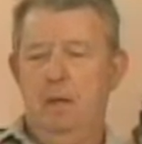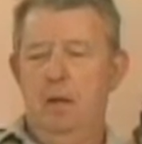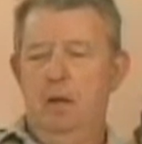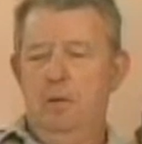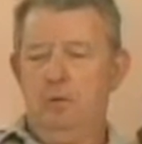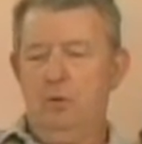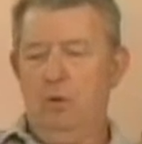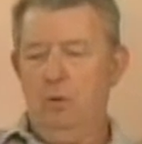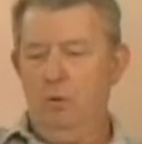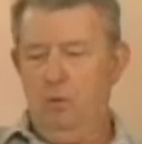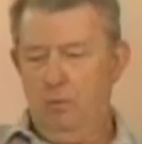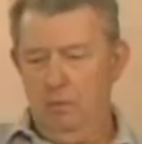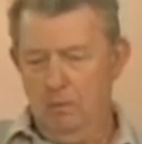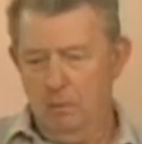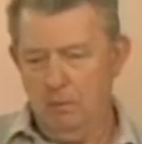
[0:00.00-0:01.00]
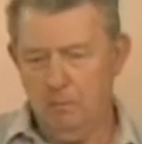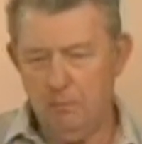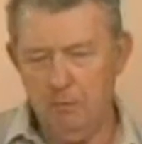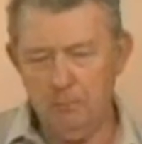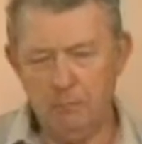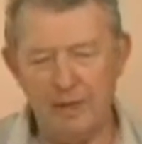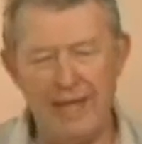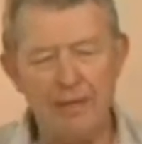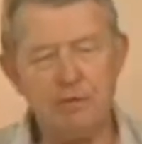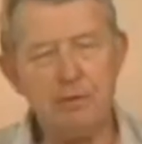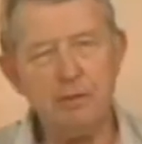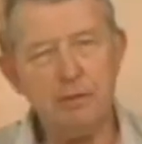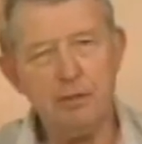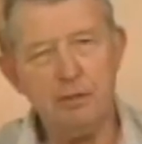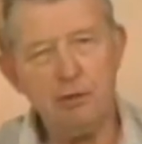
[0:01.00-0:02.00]
So
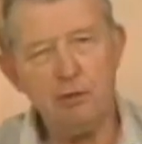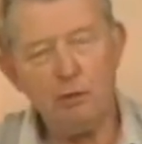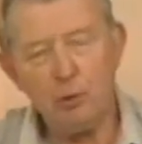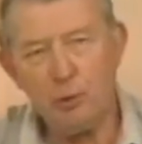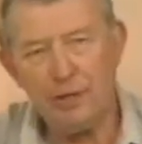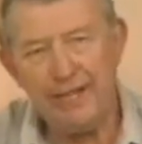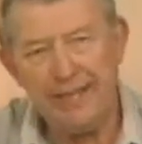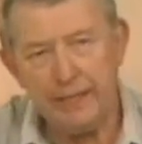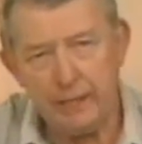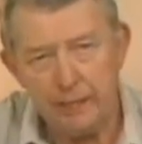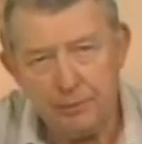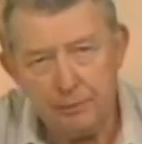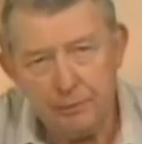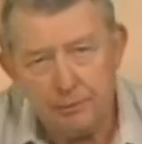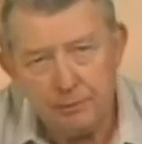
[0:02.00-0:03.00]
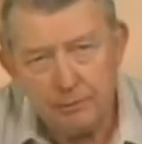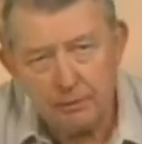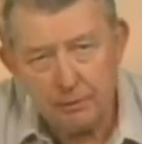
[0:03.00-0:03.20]
rather than cringe